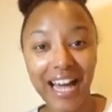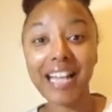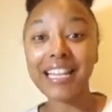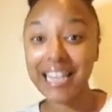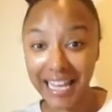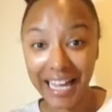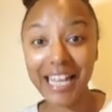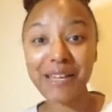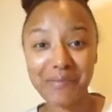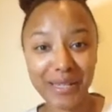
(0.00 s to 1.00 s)
a
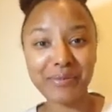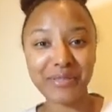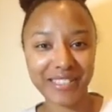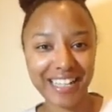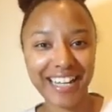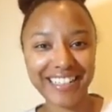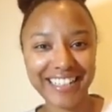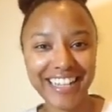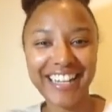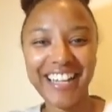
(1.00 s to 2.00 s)
lot of people
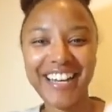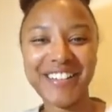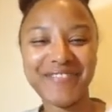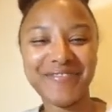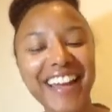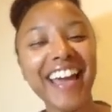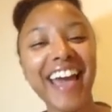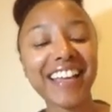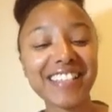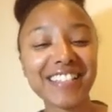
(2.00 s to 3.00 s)
signed up.
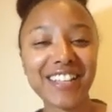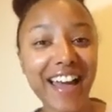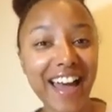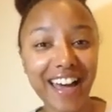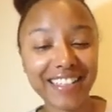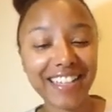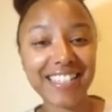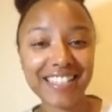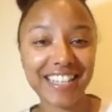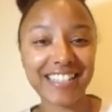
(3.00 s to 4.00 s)
And so I had
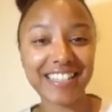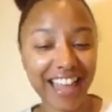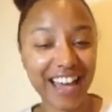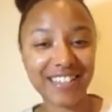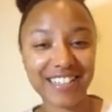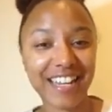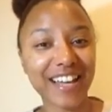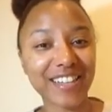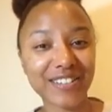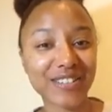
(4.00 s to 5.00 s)
like
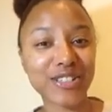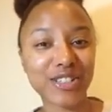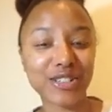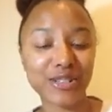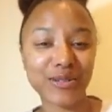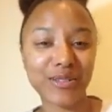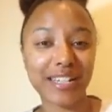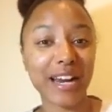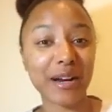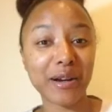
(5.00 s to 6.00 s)
$10,000 to just use
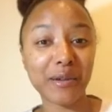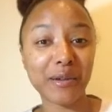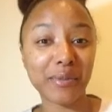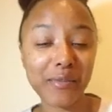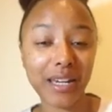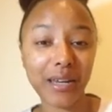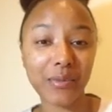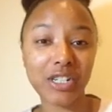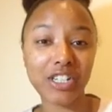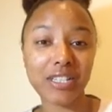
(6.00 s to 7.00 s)
in Airbnb money,
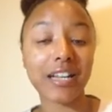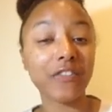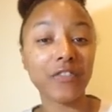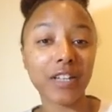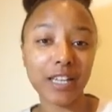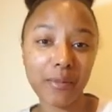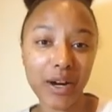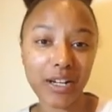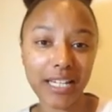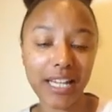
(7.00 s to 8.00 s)
which is affiliate
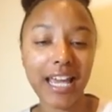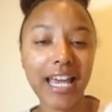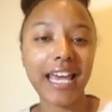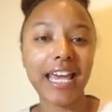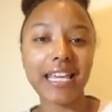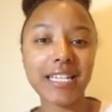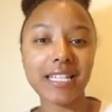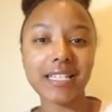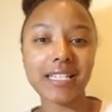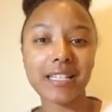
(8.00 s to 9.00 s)
marketing. It
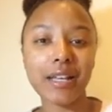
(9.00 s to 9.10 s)
is,